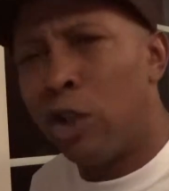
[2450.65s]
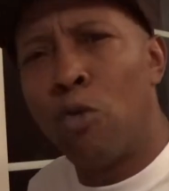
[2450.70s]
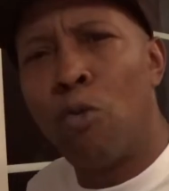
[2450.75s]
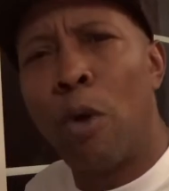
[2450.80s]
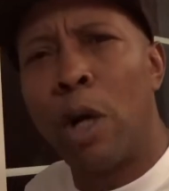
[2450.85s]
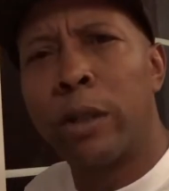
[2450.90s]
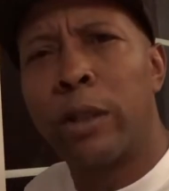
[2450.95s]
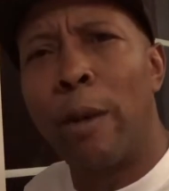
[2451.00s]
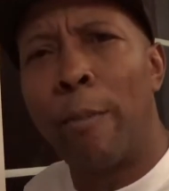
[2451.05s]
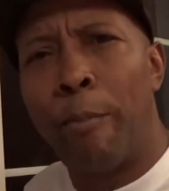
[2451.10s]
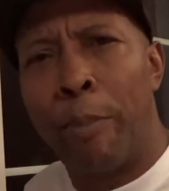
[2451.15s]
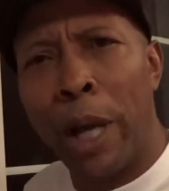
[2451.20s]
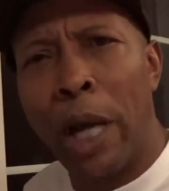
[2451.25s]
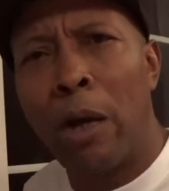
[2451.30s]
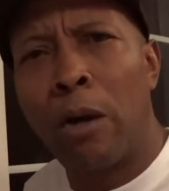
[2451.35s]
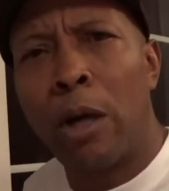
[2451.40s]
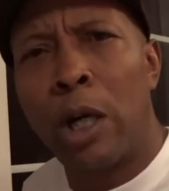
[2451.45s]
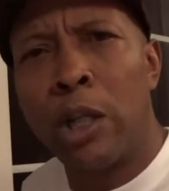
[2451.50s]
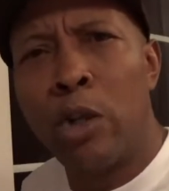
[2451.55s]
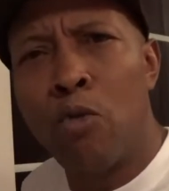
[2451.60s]
You want the
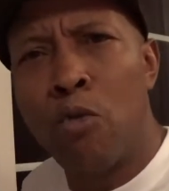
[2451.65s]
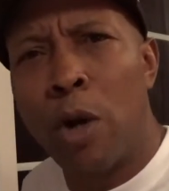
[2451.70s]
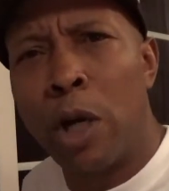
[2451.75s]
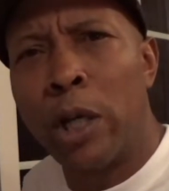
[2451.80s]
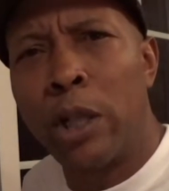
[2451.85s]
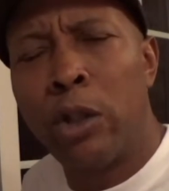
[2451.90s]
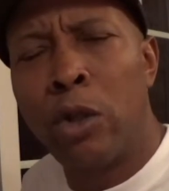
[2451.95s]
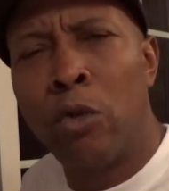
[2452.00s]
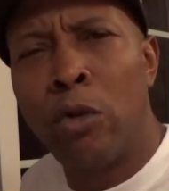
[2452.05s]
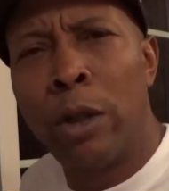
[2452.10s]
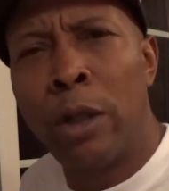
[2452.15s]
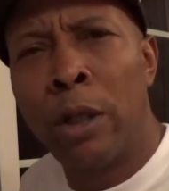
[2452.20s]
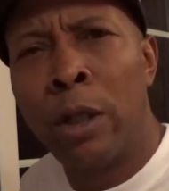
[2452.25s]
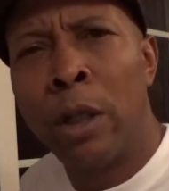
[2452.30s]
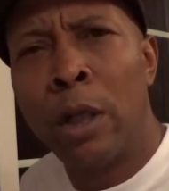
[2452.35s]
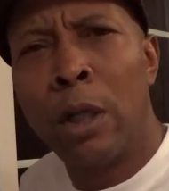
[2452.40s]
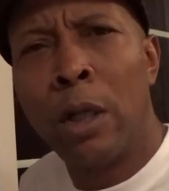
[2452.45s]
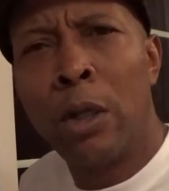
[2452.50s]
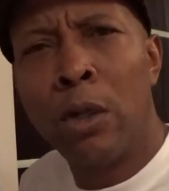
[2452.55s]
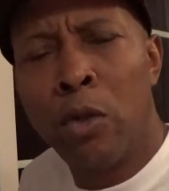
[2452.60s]
belt or you want
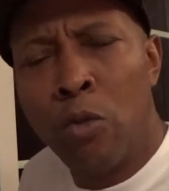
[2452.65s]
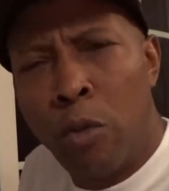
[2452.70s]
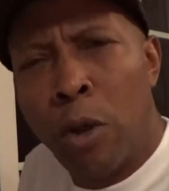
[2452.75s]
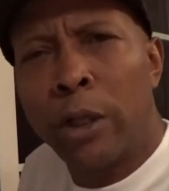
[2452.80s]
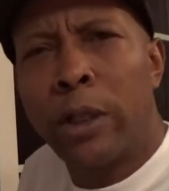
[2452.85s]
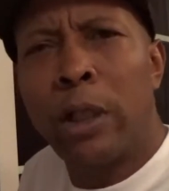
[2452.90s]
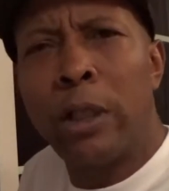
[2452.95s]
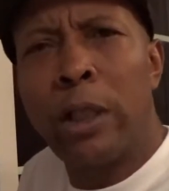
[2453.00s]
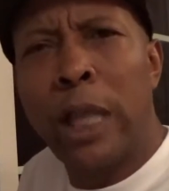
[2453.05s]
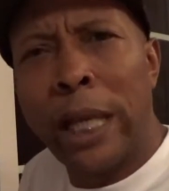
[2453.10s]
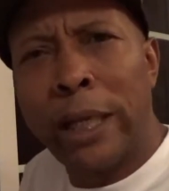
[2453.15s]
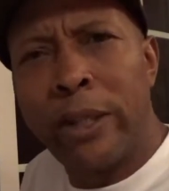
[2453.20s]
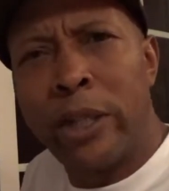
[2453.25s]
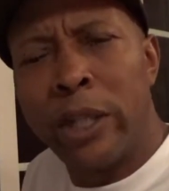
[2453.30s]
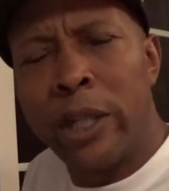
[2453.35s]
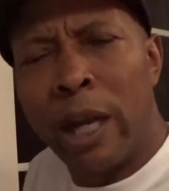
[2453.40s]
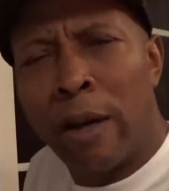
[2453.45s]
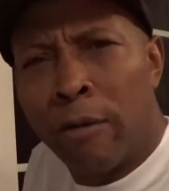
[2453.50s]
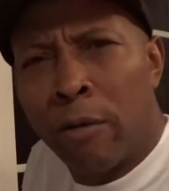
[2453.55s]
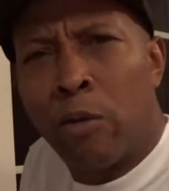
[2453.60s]
the
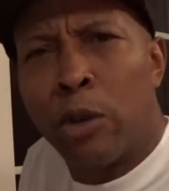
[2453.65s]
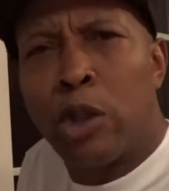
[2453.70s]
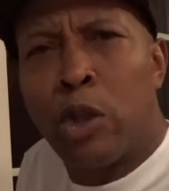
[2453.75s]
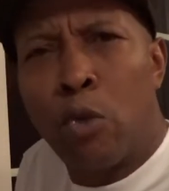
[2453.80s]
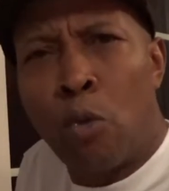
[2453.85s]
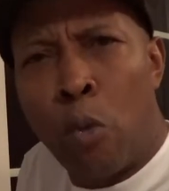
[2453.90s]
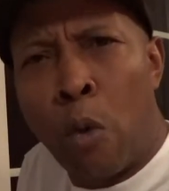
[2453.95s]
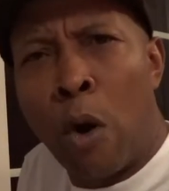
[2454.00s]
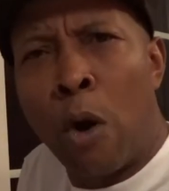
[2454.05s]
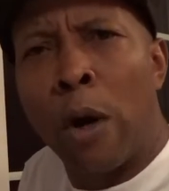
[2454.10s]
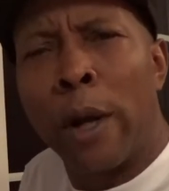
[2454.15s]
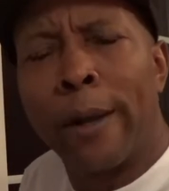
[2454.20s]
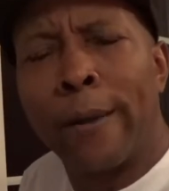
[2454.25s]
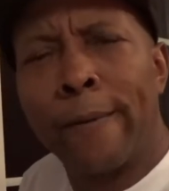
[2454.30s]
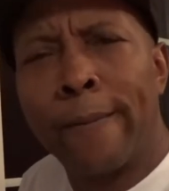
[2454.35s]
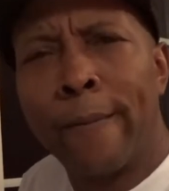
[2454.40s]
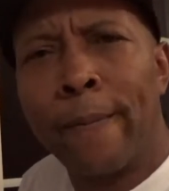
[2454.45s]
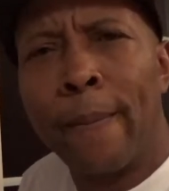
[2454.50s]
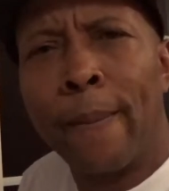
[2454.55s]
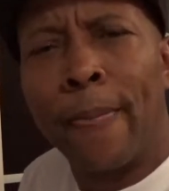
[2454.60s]
dictionary? What you want?
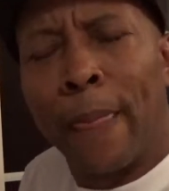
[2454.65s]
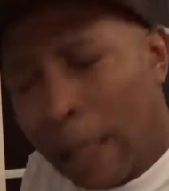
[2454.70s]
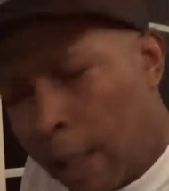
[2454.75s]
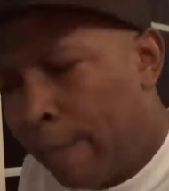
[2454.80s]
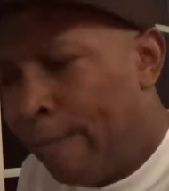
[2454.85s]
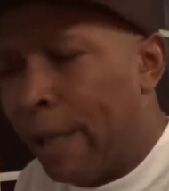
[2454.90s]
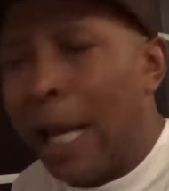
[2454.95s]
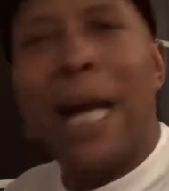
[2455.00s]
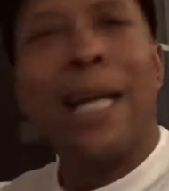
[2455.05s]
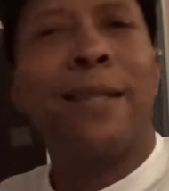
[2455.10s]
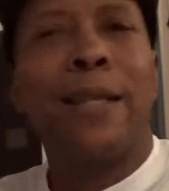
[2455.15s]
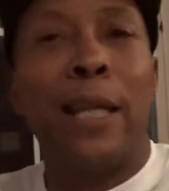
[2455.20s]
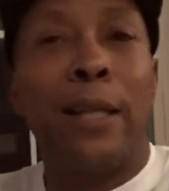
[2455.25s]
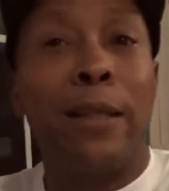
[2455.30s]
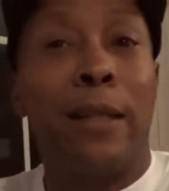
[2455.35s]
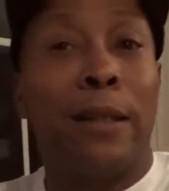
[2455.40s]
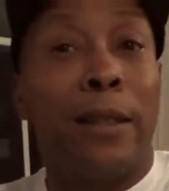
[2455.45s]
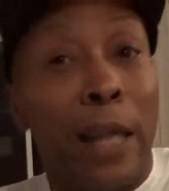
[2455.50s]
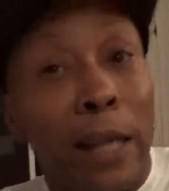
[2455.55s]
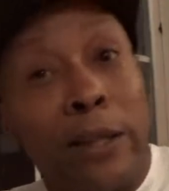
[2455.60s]
I take
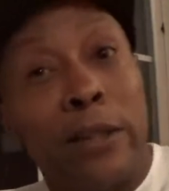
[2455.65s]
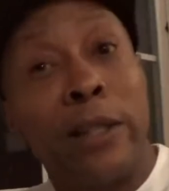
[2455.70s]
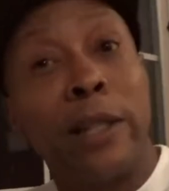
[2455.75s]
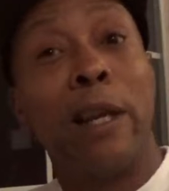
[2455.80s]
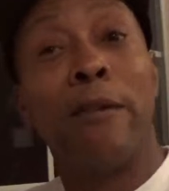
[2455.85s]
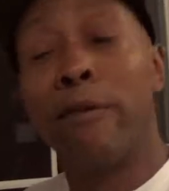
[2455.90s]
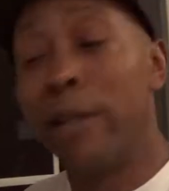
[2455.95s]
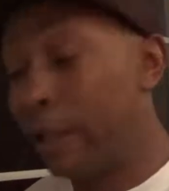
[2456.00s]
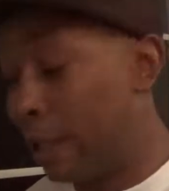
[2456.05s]
the dictionary,